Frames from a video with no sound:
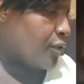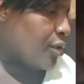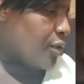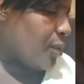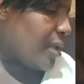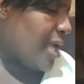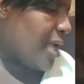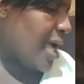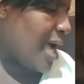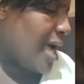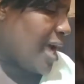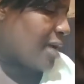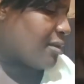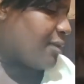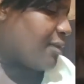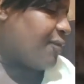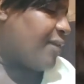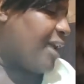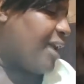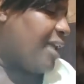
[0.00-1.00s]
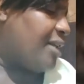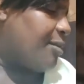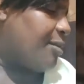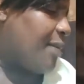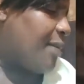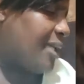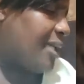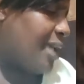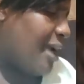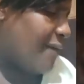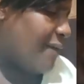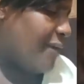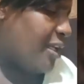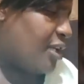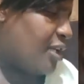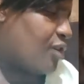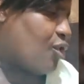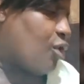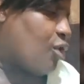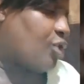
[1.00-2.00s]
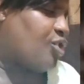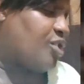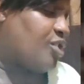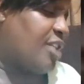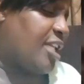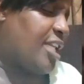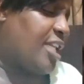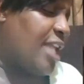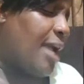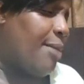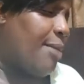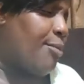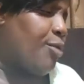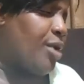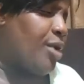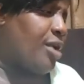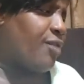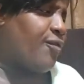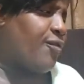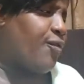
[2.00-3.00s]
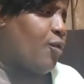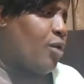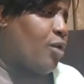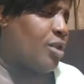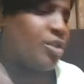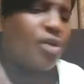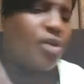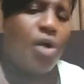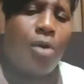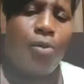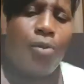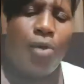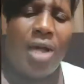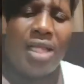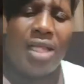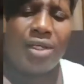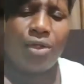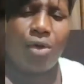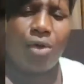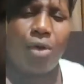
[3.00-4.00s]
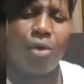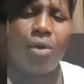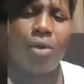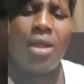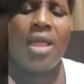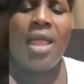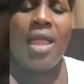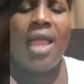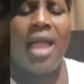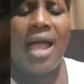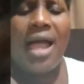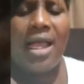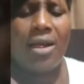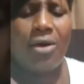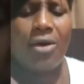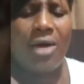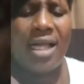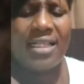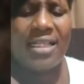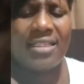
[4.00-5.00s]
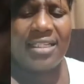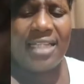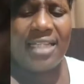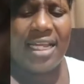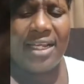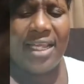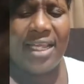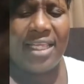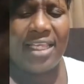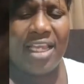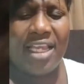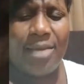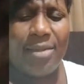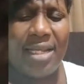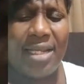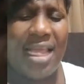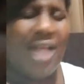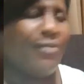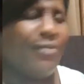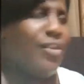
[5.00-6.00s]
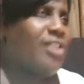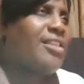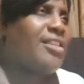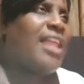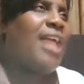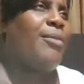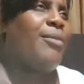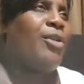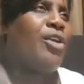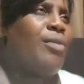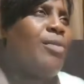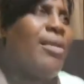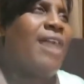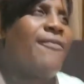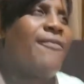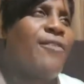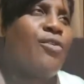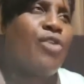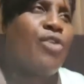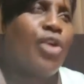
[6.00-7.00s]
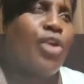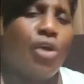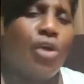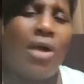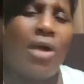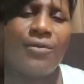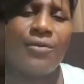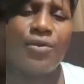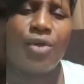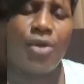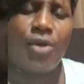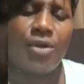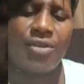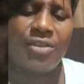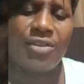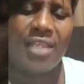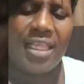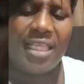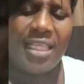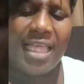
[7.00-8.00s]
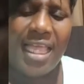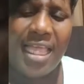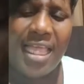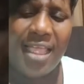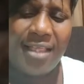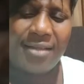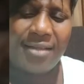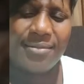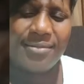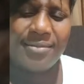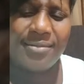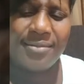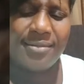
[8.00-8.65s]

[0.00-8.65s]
So we are asked if anybody have any crutch stick can bring forth come one now. Hello, Auntie Donna here. Me I have no time, me no me have to run now after Thursday, yeah.